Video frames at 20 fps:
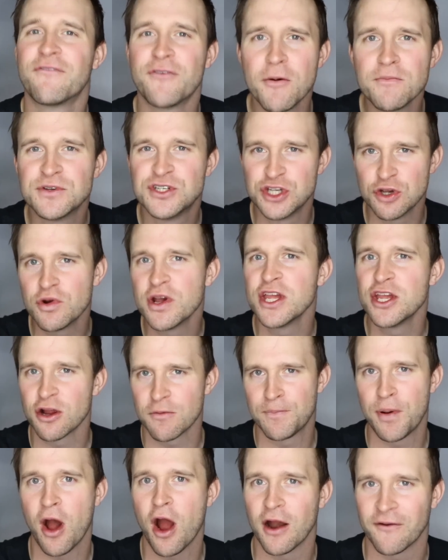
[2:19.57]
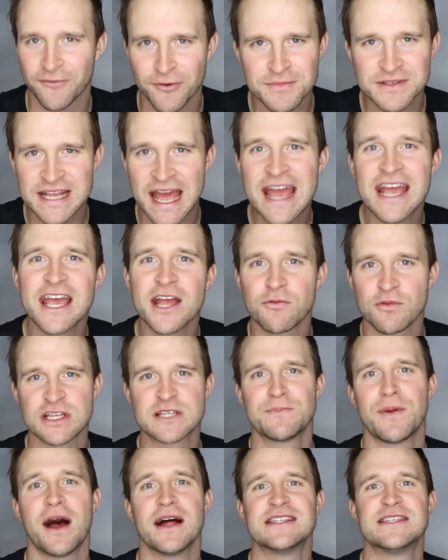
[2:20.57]
from doing your part, from taking
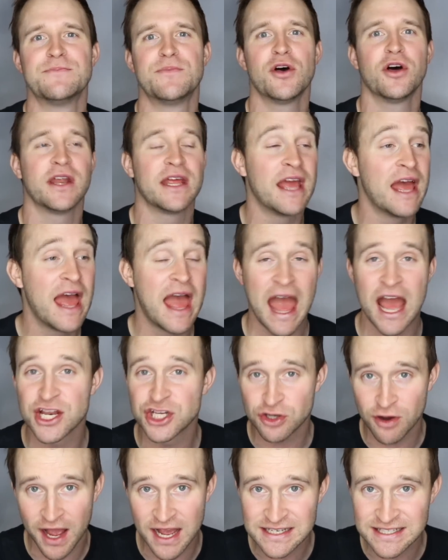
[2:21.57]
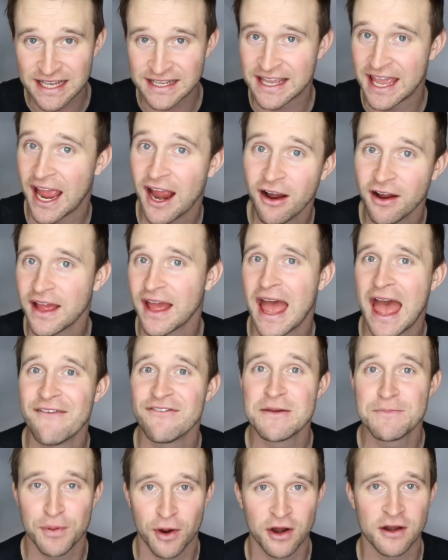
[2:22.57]
responsibility responsibility and trying to carry a
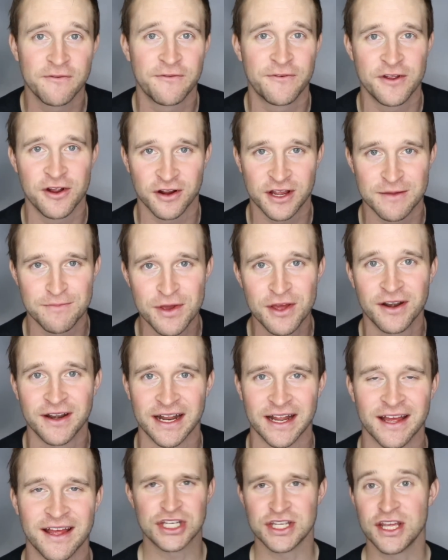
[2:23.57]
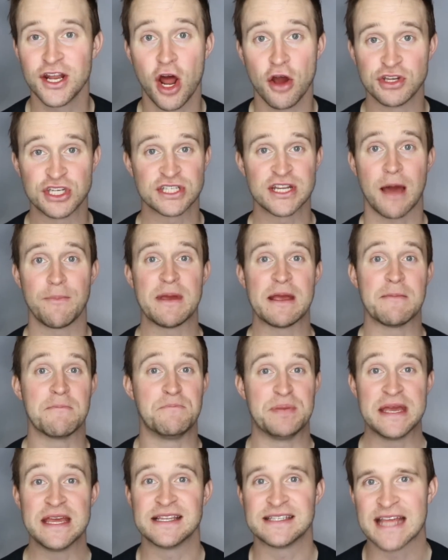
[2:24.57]
heavy burden for your community. You know, just not being
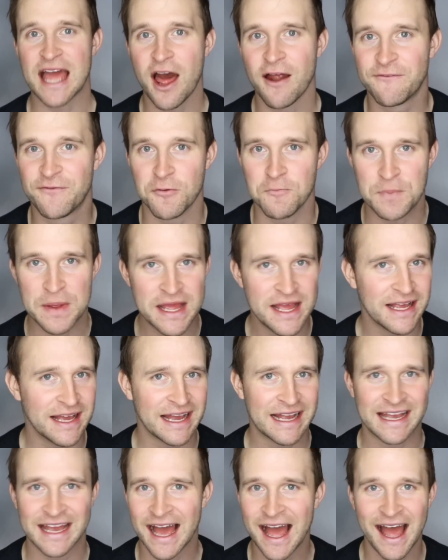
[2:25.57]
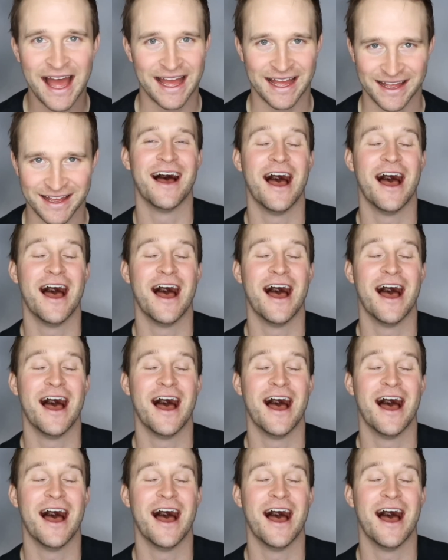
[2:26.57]
beat down for being a guy.